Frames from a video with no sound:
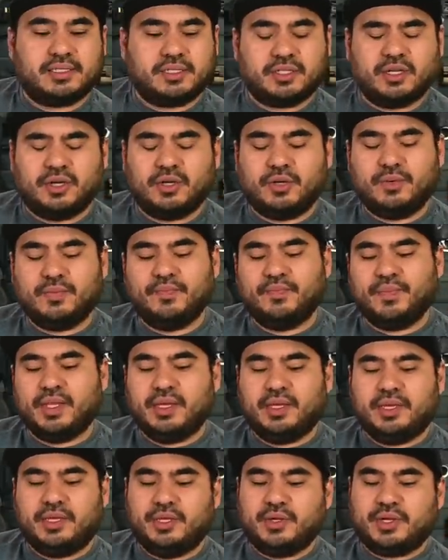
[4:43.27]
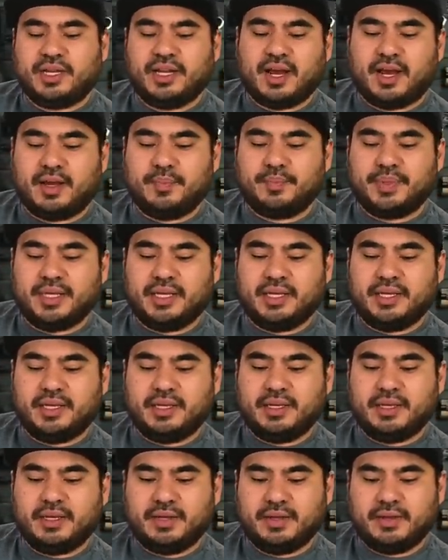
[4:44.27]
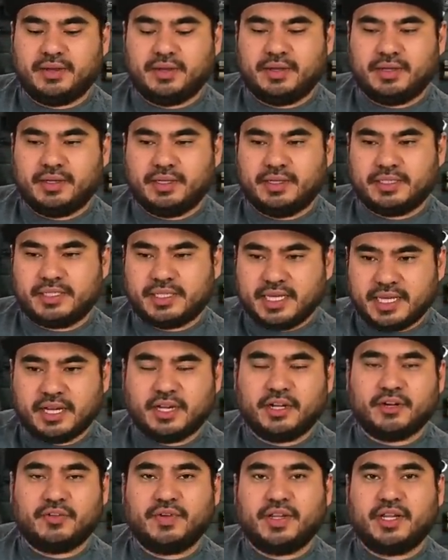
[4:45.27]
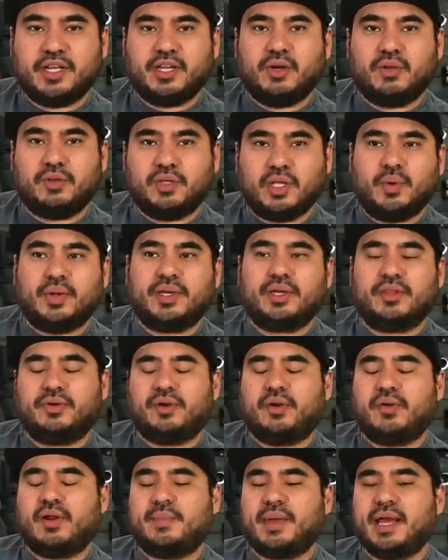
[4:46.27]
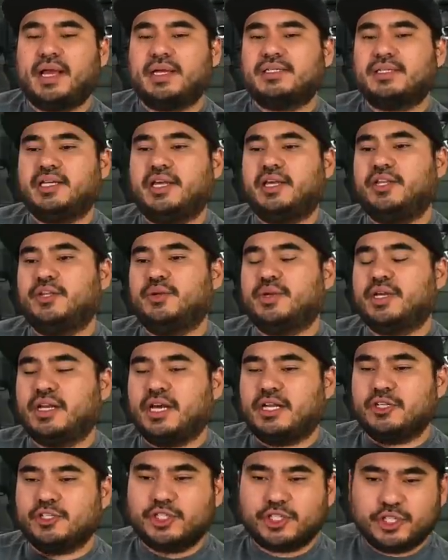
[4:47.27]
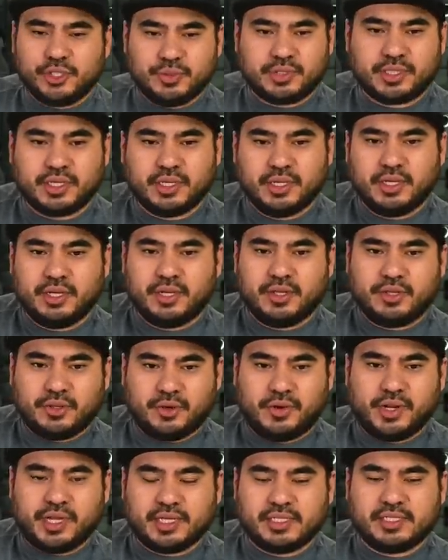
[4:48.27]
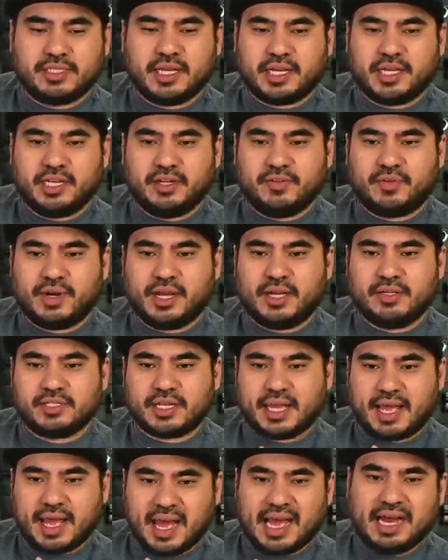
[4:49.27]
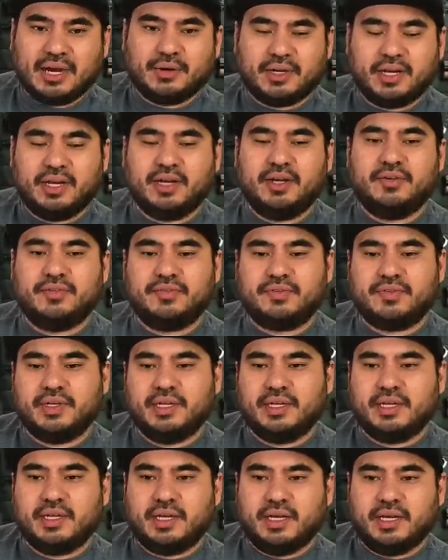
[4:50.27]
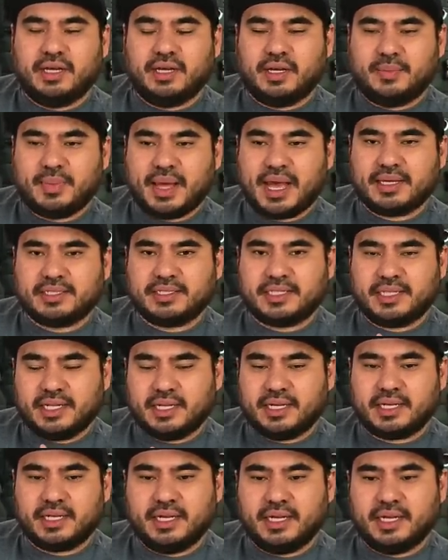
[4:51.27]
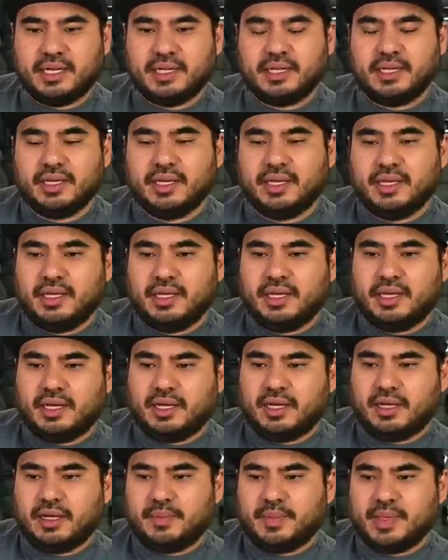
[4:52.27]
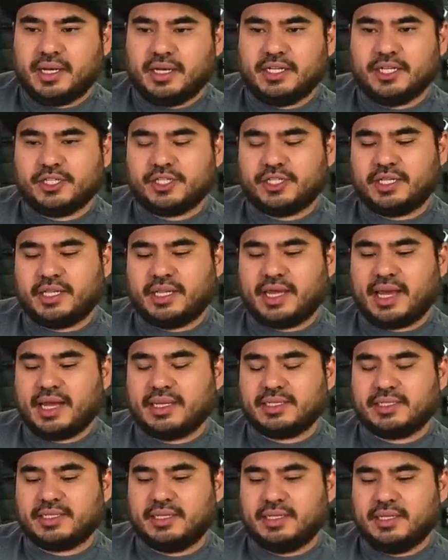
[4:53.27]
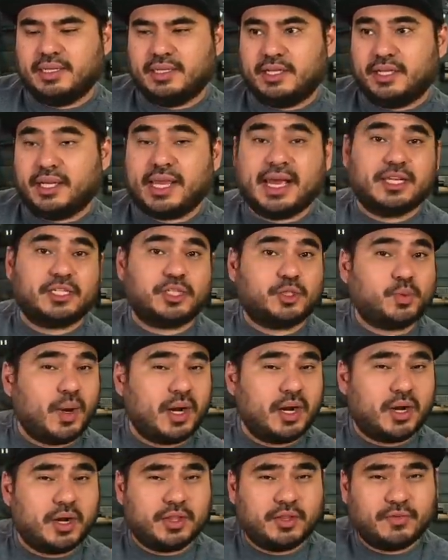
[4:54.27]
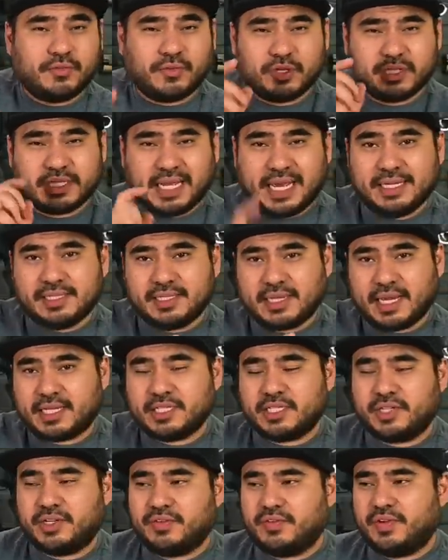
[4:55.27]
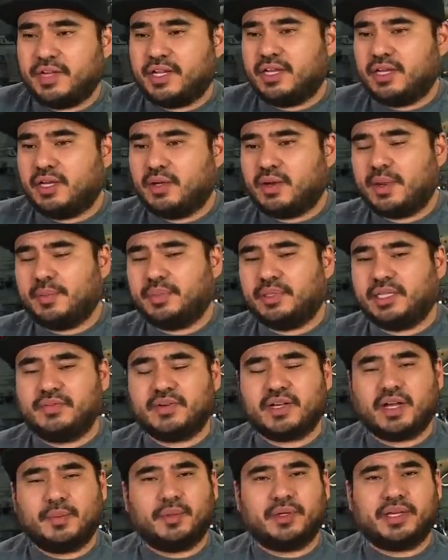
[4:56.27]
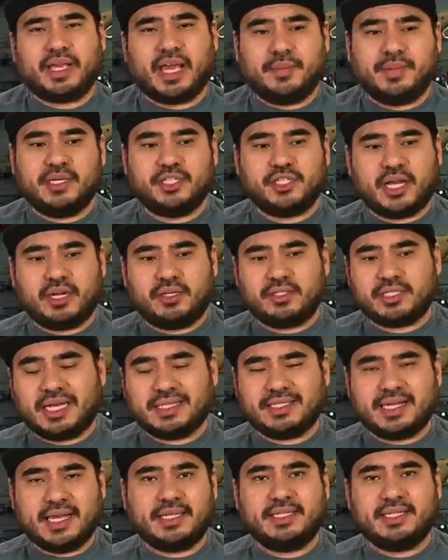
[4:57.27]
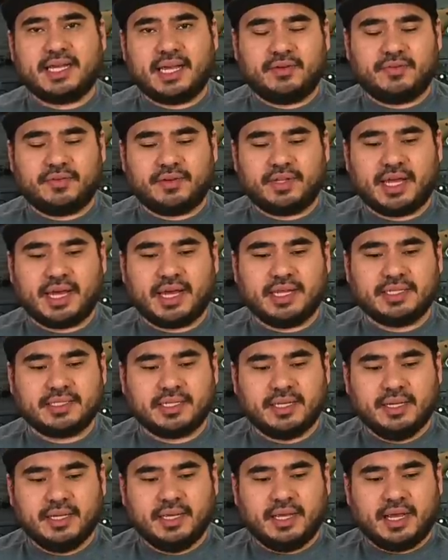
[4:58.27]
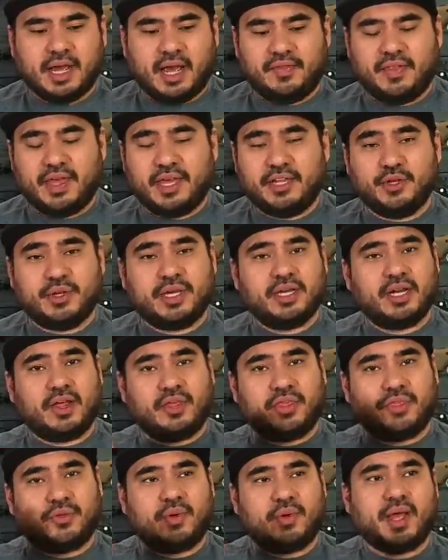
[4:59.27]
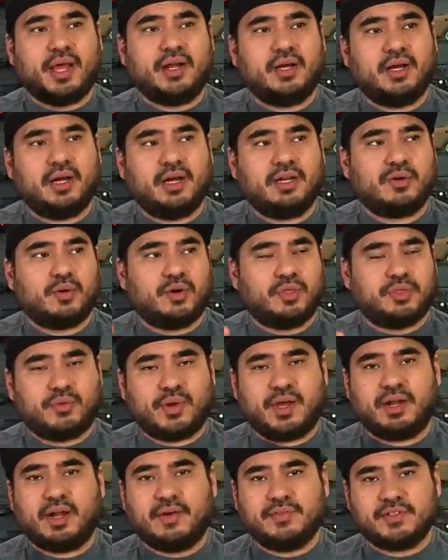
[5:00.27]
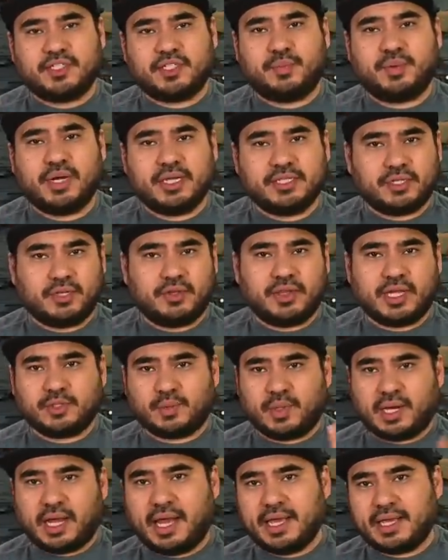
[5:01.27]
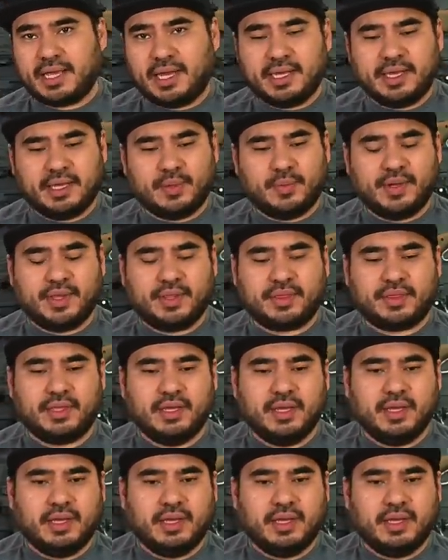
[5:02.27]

So you cannot be seen in your video loading a thirty round magazine. You cannot shoot thirty consecutive rounds out of uh, a magazine in a gun. Um, in addition to that, you can't swear in the first eight seconds of your video. I believe a couple gaming channels got taken down for that. And then you cannot thread on or thread off a suppressor. That's what I got hit with.